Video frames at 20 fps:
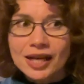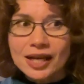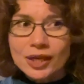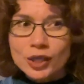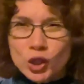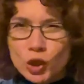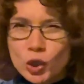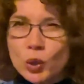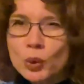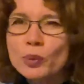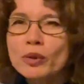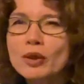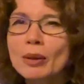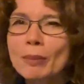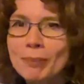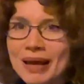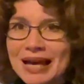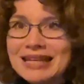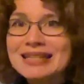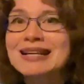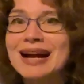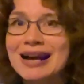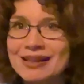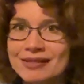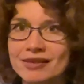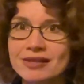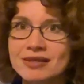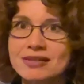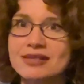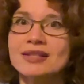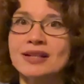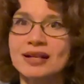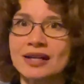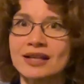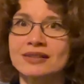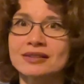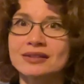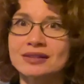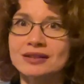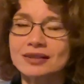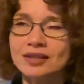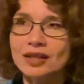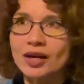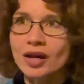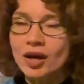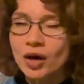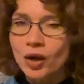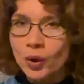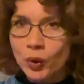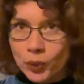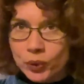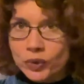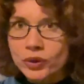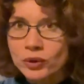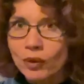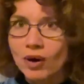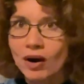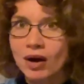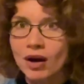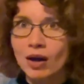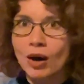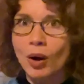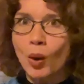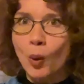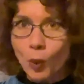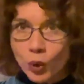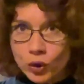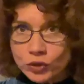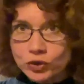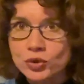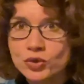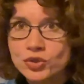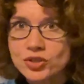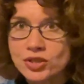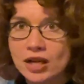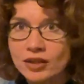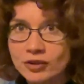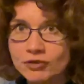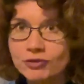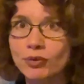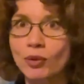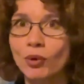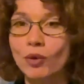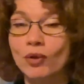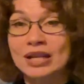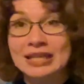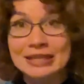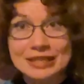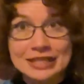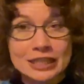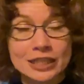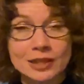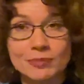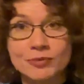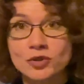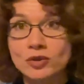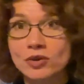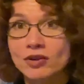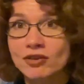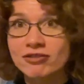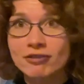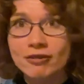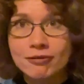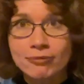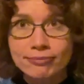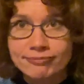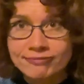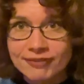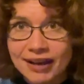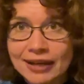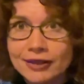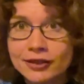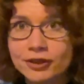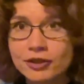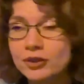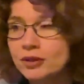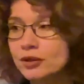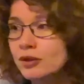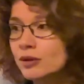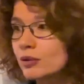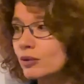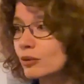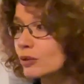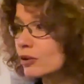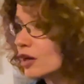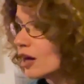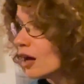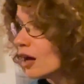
you will better understand who you are, what you stand for in terms of values